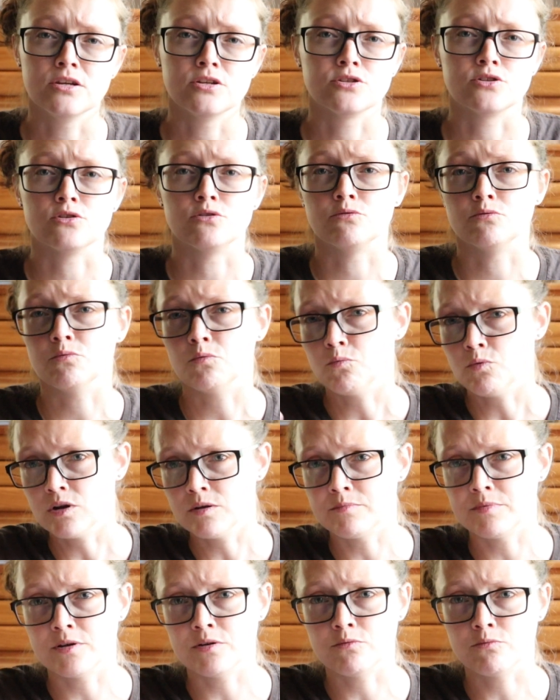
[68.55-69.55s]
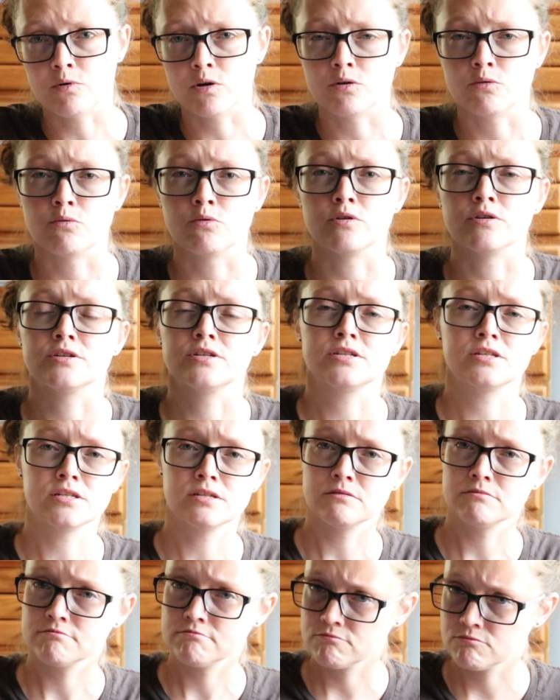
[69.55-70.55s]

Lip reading: So one bit, one horse,